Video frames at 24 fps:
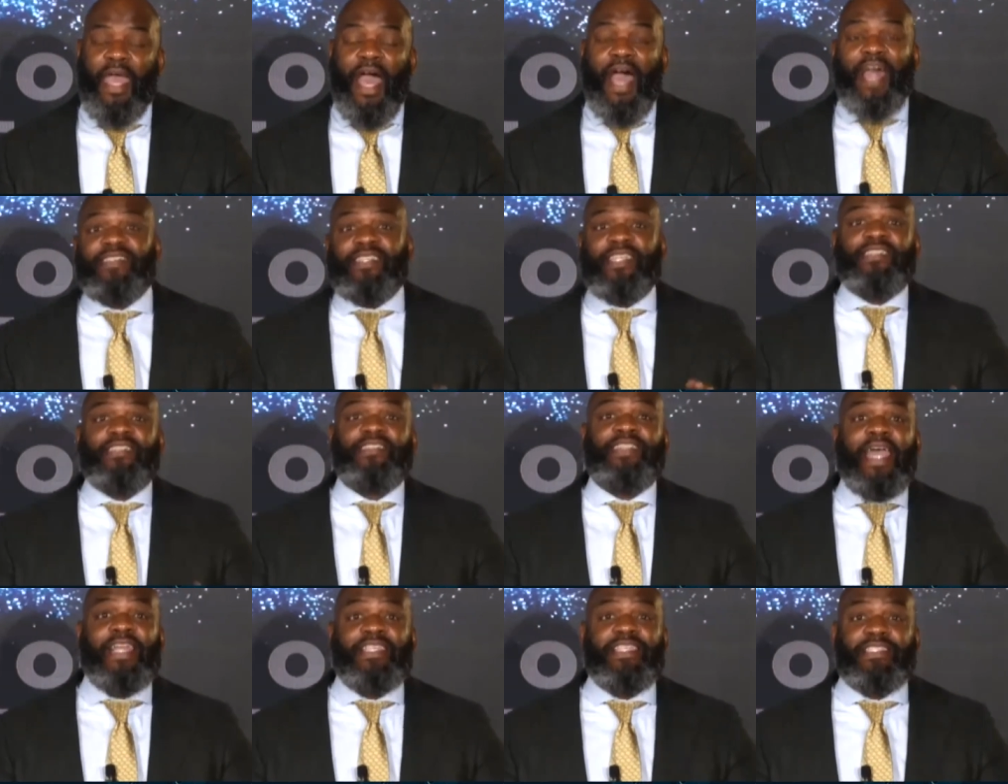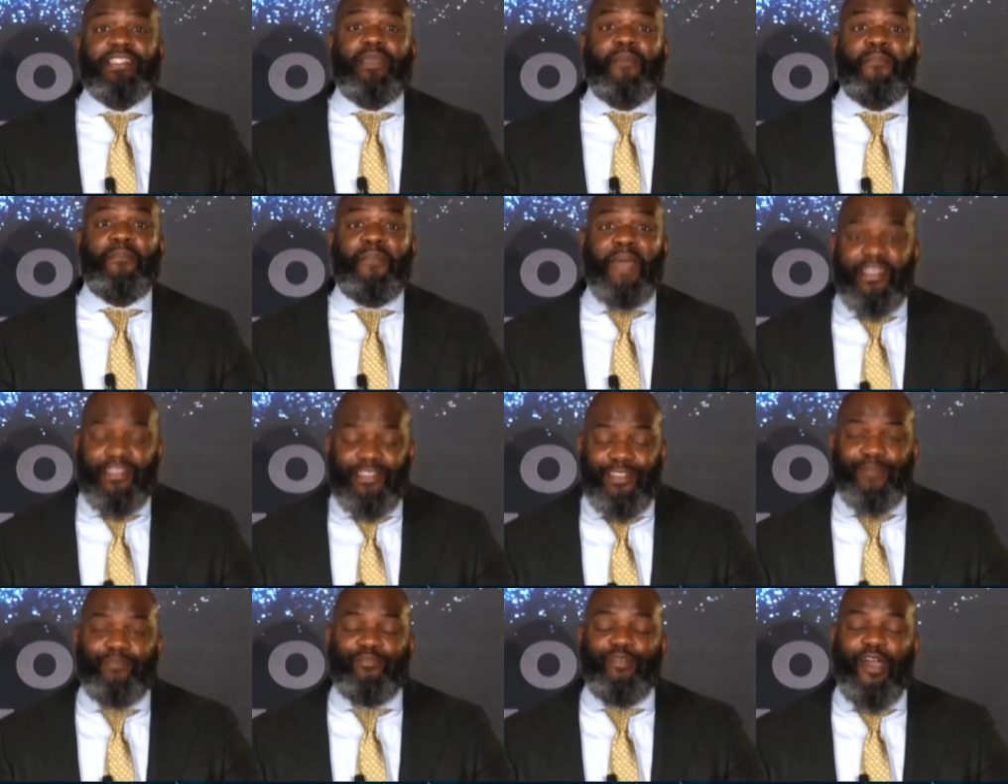I said, that's the
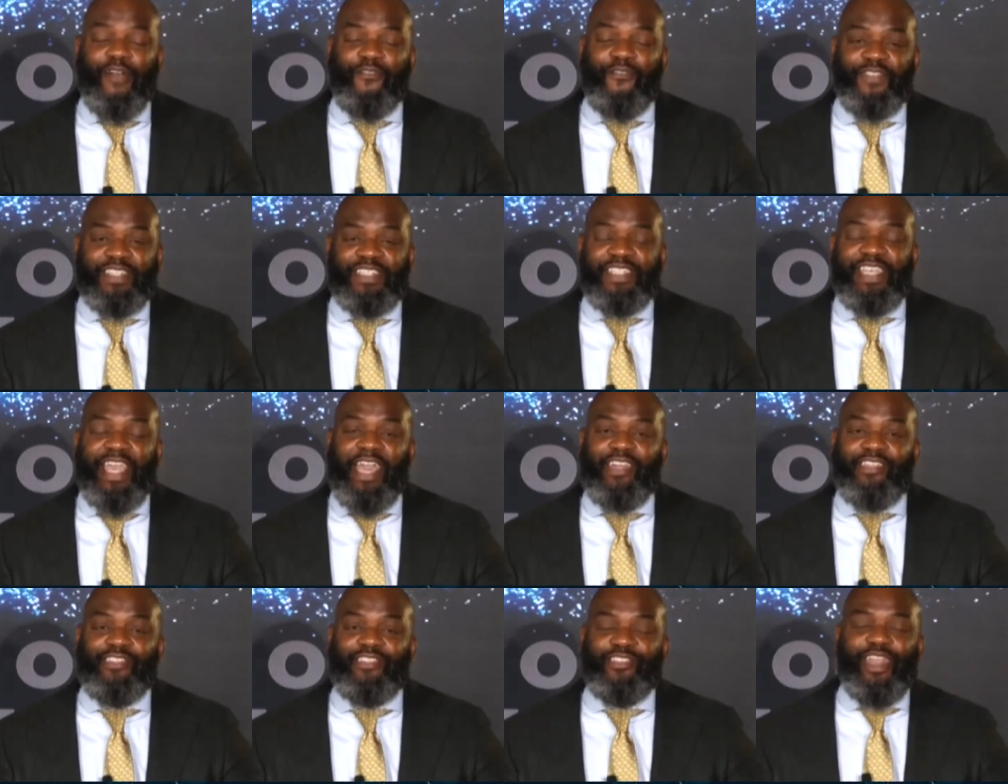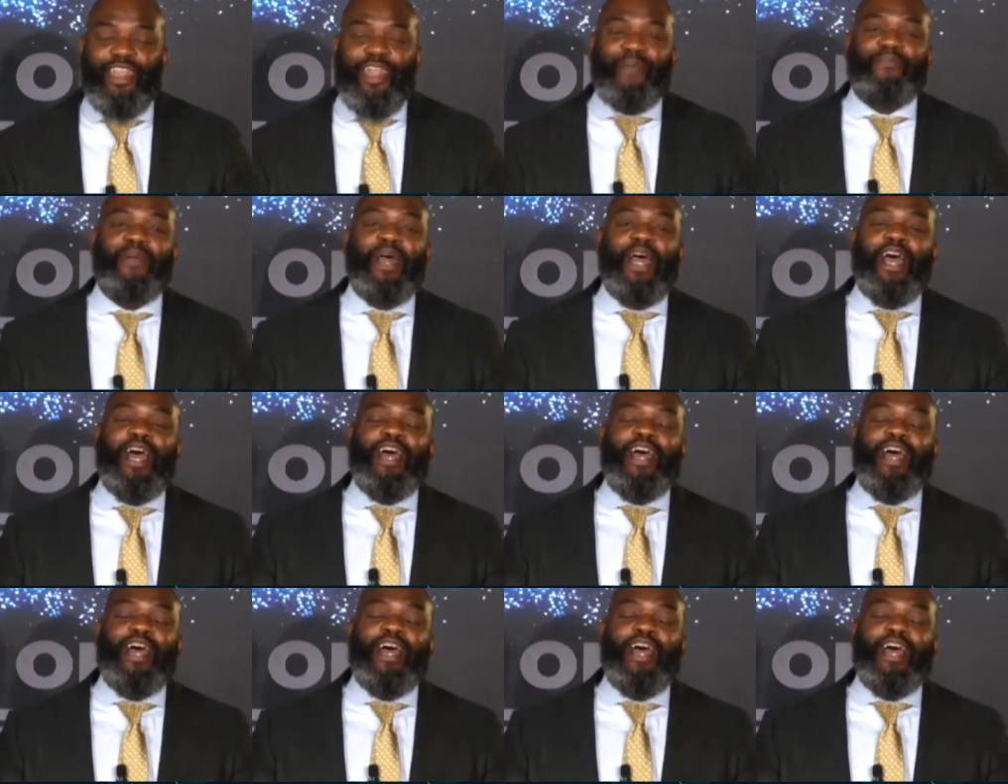Master Prophet's Cash App.